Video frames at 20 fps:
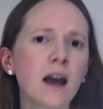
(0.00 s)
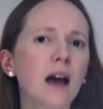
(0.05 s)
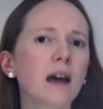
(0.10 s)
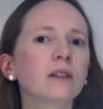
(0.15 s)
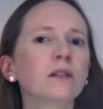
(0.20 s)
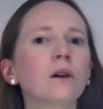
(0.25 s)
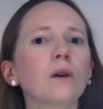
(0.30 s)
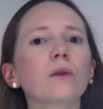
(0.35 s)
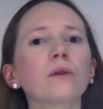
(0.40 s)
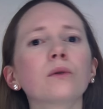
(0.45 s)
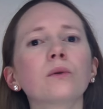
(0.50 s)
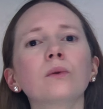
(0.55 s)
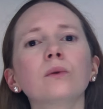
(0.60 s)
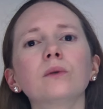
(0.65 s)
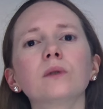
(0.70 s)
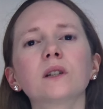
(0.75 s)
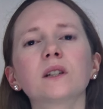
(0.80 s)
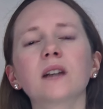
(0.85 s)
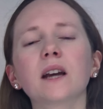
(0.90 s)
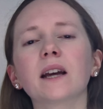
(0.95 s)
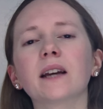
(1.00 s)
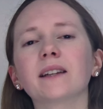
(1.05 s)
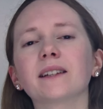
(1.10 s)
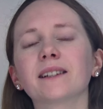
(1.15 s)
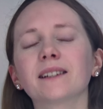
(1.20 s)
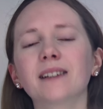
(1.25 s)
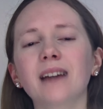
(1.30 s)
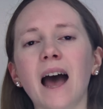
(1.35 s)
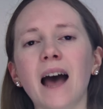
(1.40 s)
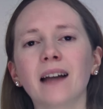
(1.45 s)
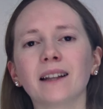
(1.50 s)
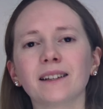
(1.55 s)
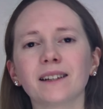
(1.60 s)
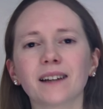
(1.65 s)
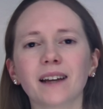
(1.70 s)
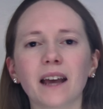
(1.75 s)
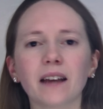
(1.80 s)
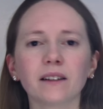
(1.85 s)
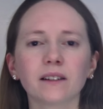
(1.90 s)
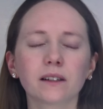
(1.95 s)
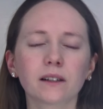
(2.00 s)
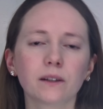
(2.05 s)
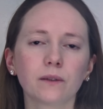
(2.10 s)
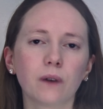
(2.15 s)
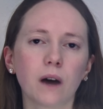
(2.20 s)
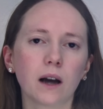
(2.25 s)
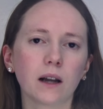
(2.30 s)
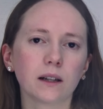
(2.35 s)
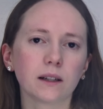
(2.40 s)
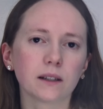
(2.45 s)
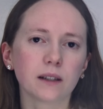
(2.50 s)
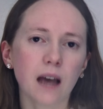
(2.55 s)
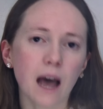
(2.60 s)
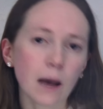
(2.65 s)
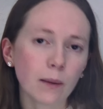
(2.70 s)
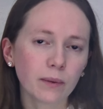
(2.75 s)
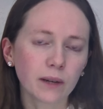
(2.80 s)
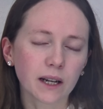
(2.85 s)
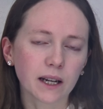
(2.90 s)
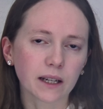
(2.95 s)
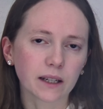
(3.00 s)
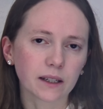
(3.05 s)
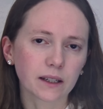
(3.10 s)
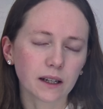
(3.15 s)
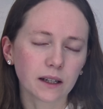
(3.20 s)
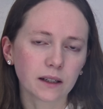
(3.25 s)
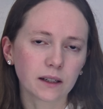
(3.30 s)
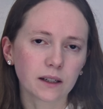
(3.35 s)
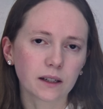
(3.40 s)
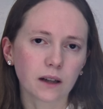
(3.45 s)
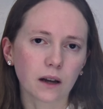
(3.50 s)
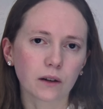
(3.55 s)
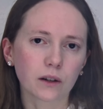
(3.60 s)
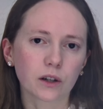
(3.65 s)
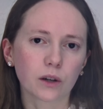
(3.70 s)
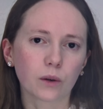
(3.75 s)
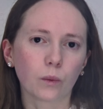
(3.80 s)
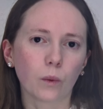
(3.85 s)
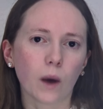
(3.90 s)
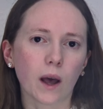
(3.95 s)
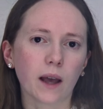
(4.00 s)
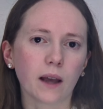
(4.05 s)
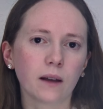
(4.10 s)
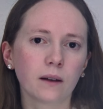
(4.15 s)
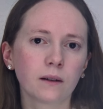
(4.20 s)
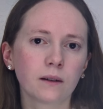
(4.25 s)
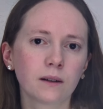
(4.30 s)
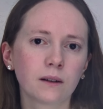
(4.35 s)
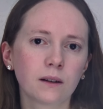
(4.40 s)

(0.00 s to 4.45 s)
had not thought to take a stand against the violent happenings in such a way.